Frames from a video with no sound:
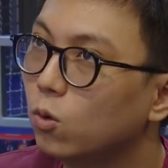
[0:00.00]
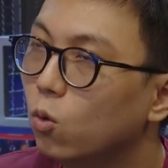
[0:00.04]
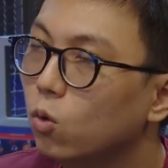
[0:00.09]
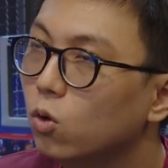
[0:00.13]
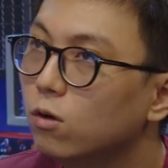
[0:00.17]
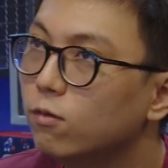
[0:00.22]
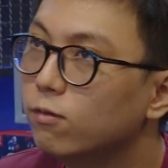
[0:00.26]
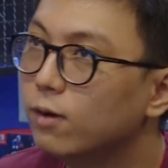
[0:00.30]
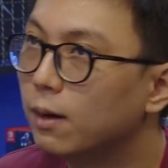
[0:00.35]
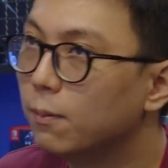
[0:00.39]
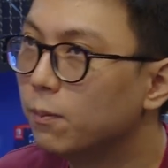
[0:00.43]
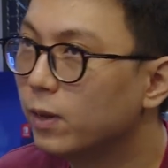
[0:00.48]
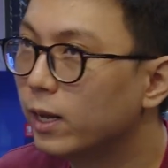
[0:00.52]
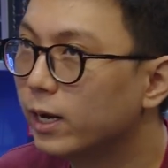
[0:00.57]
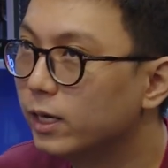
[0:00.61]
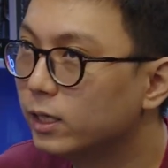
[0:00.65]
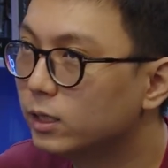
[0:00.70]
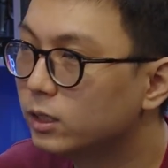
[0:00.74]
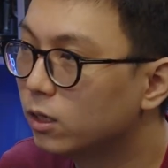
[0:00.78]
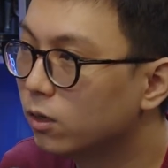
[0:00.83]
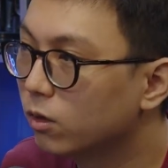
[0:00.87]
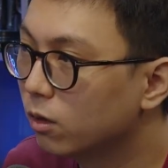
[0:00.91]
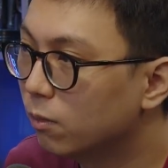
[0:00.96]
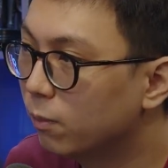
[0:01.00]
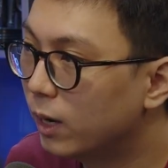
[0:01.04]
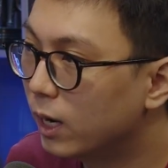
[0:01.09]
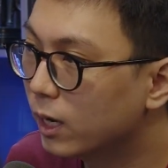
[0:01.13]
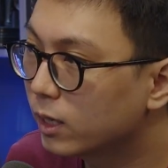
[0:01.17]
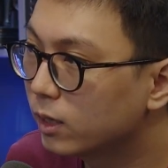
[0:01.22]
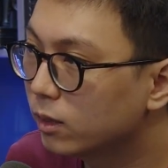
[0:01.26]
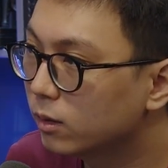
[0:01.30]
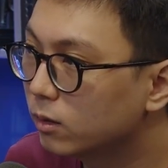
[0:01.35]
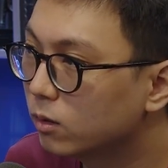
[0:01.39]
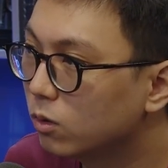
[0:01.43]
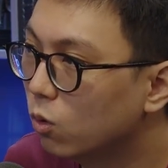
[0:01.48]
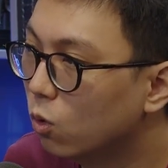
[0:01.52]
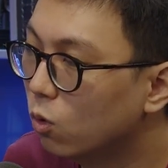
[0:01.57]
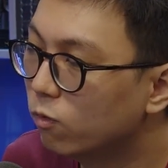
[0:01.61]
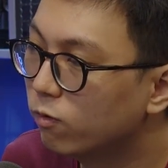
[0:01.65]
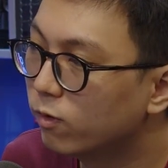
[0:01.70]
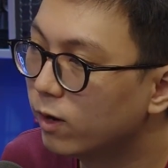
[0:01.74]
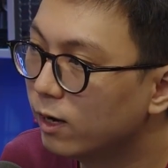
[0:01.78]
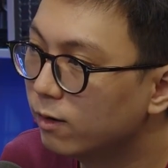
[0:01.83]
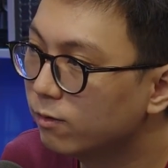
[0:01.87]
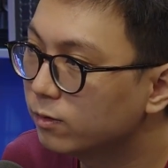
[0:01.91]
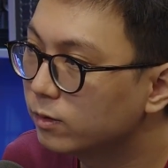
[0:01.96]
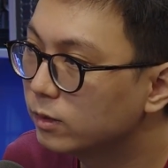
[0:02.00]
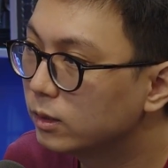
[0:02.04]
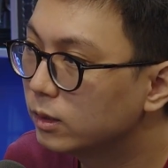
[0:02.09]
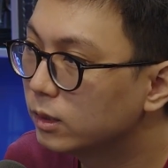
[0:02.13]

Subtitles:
all of our players are on the market, all 5.